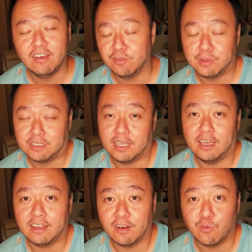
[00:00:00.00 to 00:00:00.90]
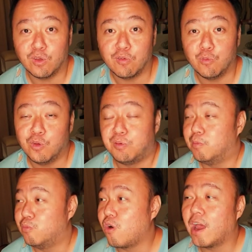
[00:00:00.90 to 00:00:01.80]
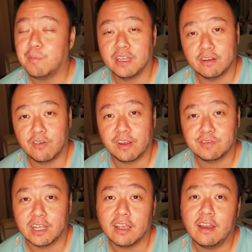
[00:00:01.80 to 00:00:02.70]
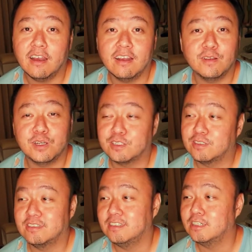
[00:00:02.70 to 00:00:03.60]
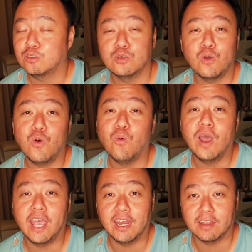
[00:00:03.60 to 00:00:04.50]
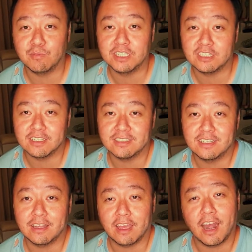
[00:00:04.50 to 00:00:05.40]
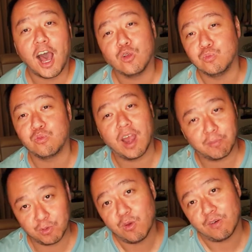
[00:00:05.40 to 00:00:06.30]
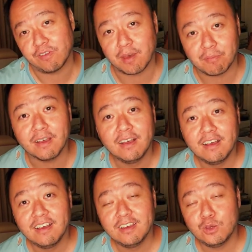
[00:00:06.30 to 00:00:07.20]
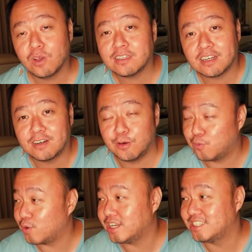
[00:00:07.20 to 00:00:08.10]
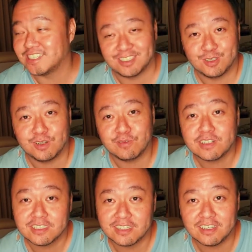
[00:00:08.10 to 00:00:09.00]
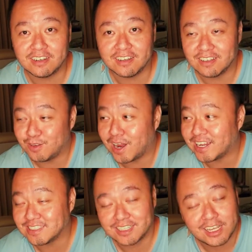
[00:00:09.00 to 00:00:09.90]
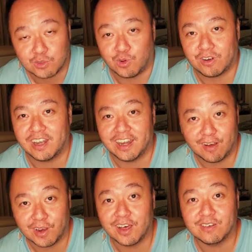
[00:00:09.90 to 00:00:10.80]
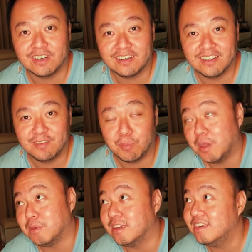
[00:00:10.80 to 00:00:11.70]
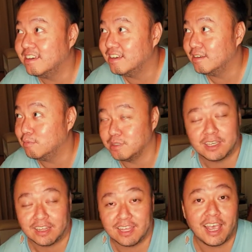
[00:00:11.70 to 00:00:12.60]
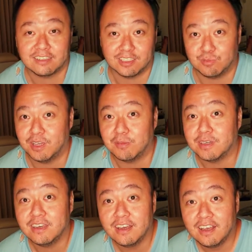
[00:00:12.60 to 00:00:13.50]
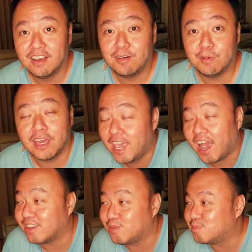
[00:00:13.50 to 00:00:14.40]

You've been saying that we've been bribing the refs. Like, there's no way that Michigan State can out-bribe U of M. You guys are the richest university in the United States for crying out loud. Maybe, beside Texas, maybe. Well, yeah,